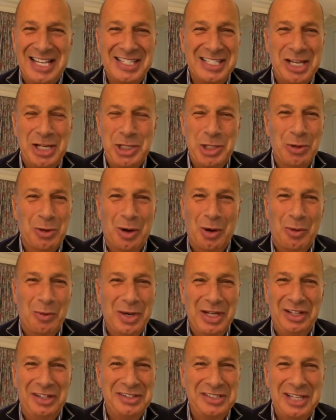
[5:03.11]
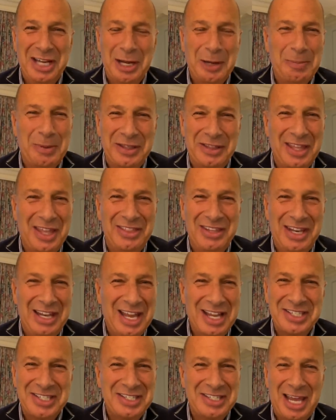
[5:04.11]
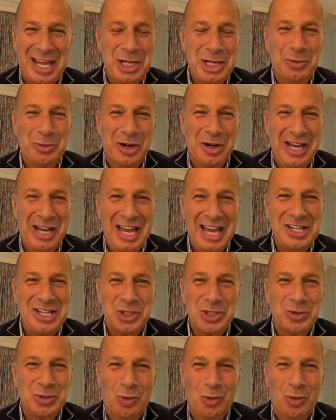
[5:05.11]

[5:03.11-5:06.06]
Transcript: I said, You were a real dick, but then the next day you were nice.